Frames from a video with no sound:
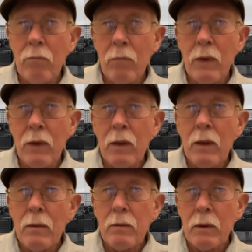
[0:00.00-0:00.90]
work
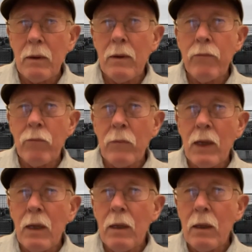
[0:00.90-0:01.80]
on a near
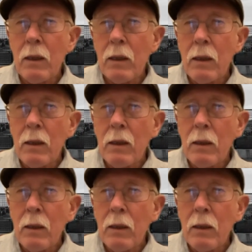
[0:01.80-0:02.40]
weekly basis.